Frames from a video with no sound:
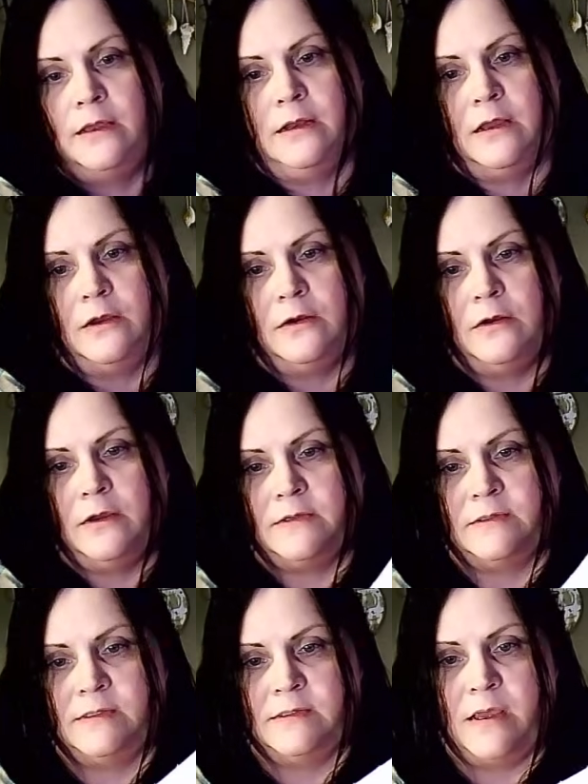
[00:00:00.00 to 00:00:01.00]
Here
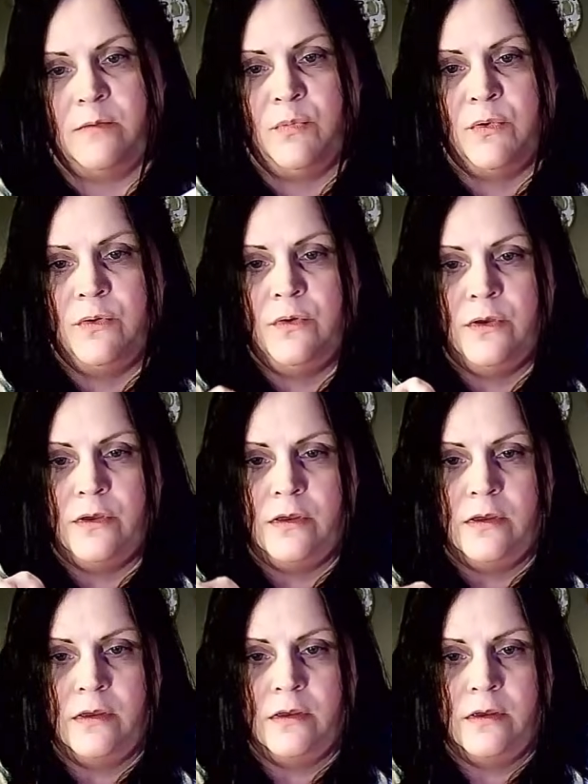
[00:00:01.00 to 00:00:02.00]
is a sample
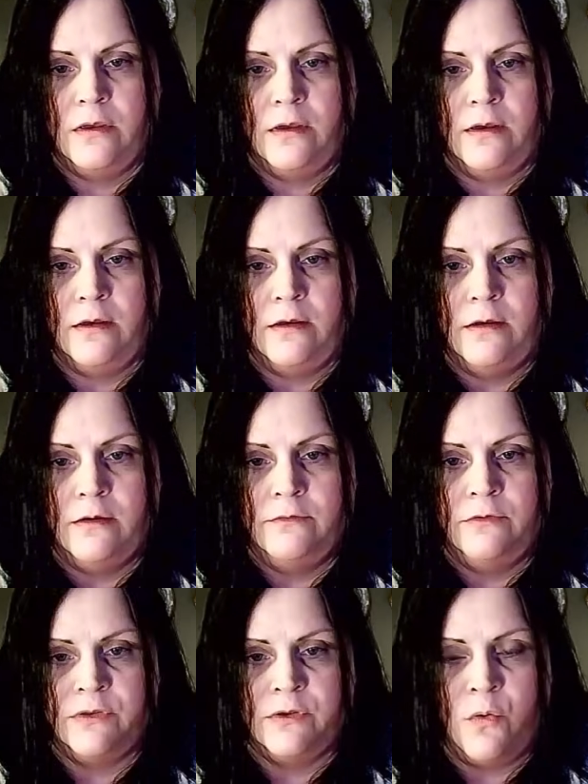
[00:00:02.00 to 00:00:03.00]
of
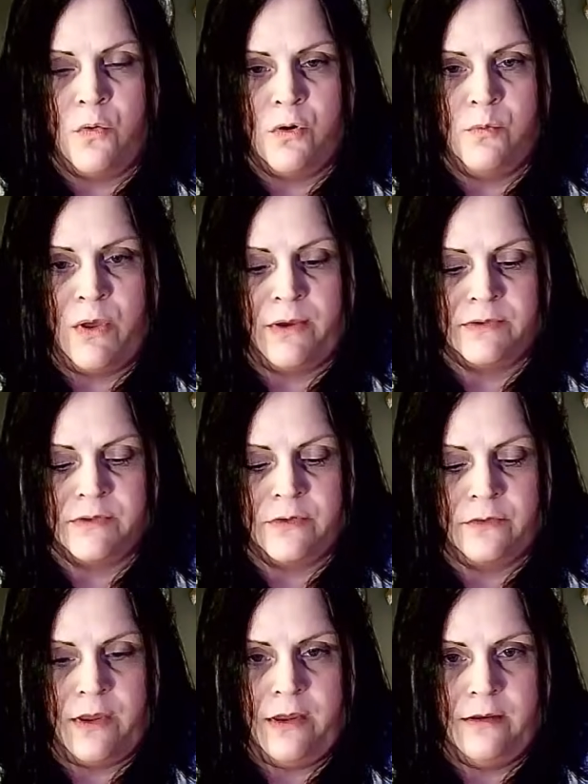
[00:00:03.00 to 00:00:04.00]
what the corner blocks
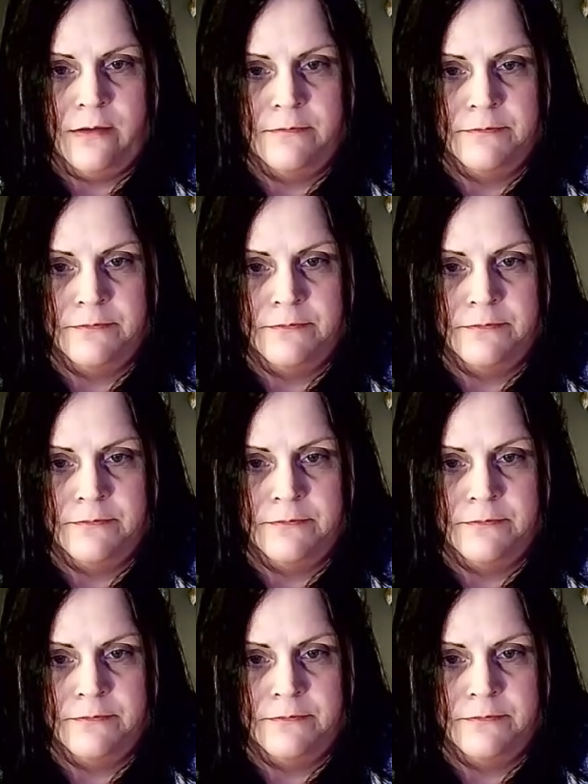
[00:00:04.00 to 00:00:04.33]
look like.